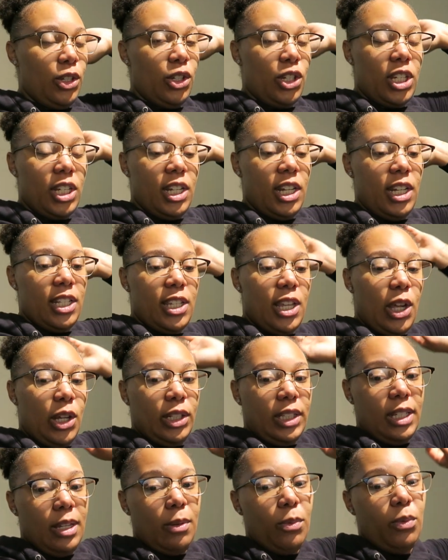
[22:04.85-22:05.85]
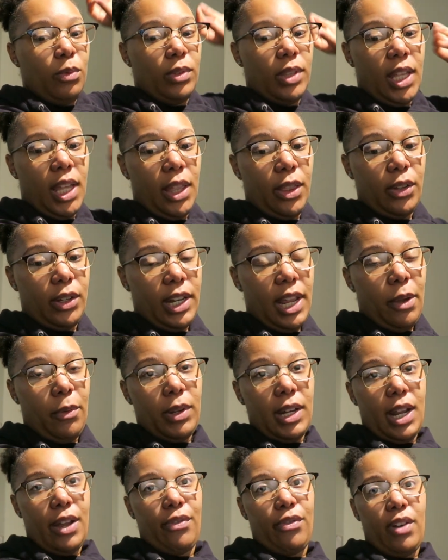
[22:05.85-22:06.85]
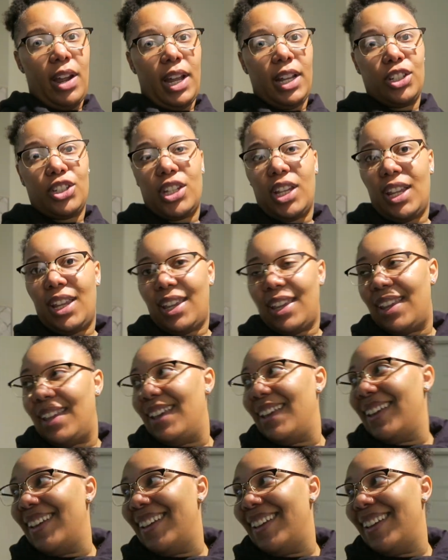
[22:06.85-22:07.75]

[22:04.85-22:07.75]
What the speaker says: You should have told them the other day when I fried chicken.